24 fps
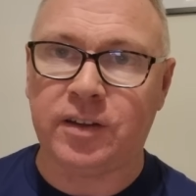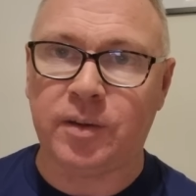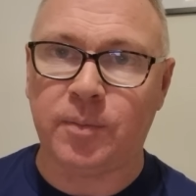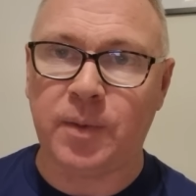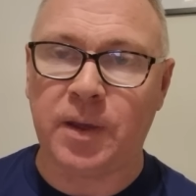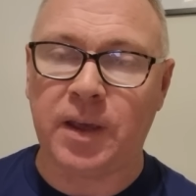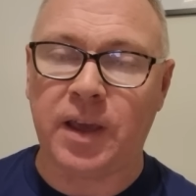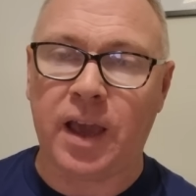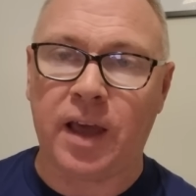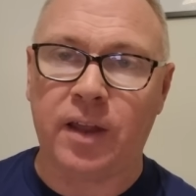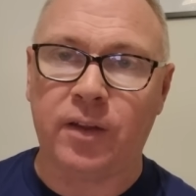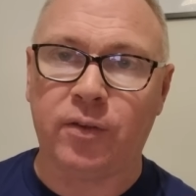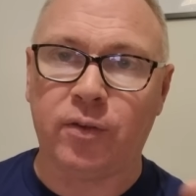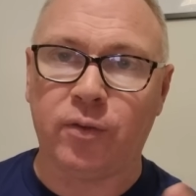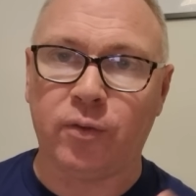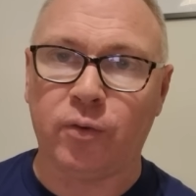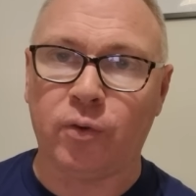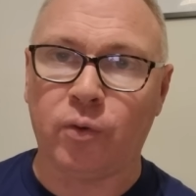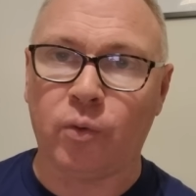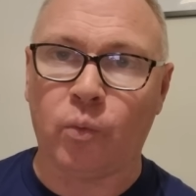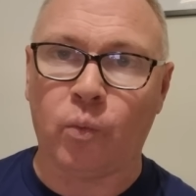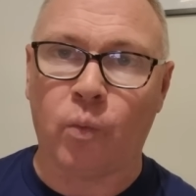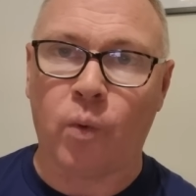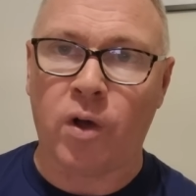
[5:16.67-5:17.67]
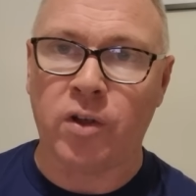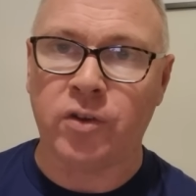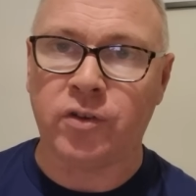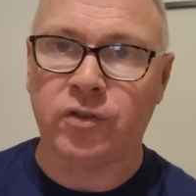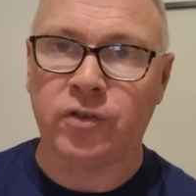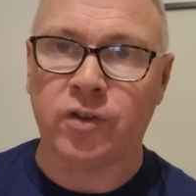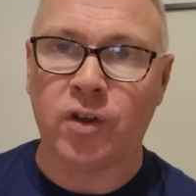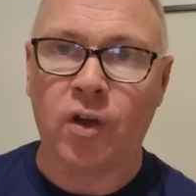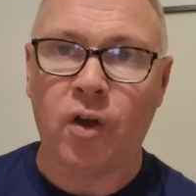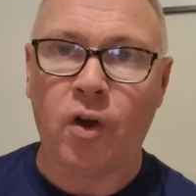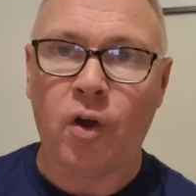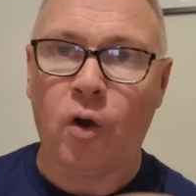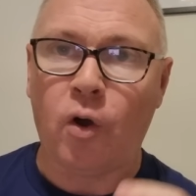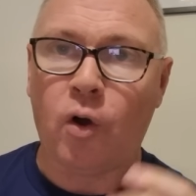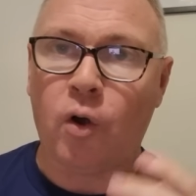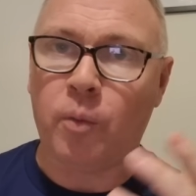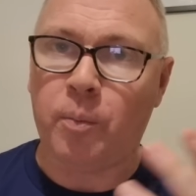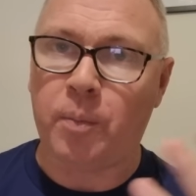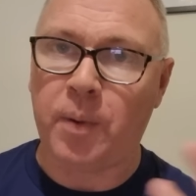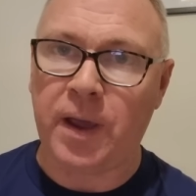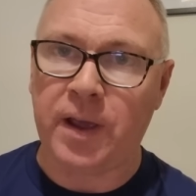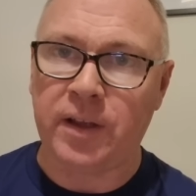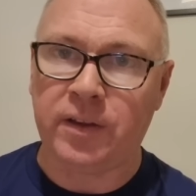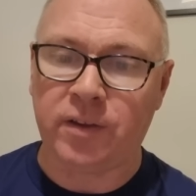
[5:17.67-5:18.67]
to make anything look worse or
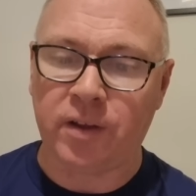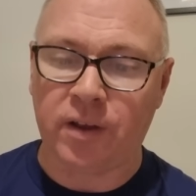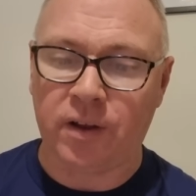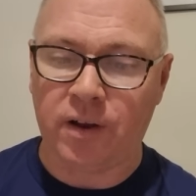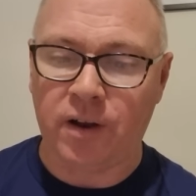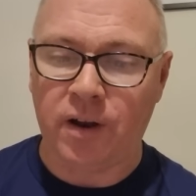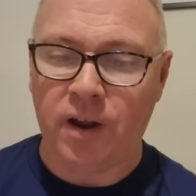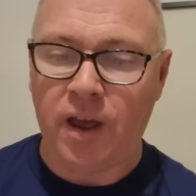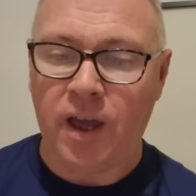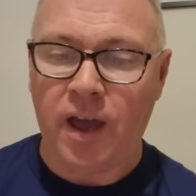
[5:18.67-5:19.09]
better.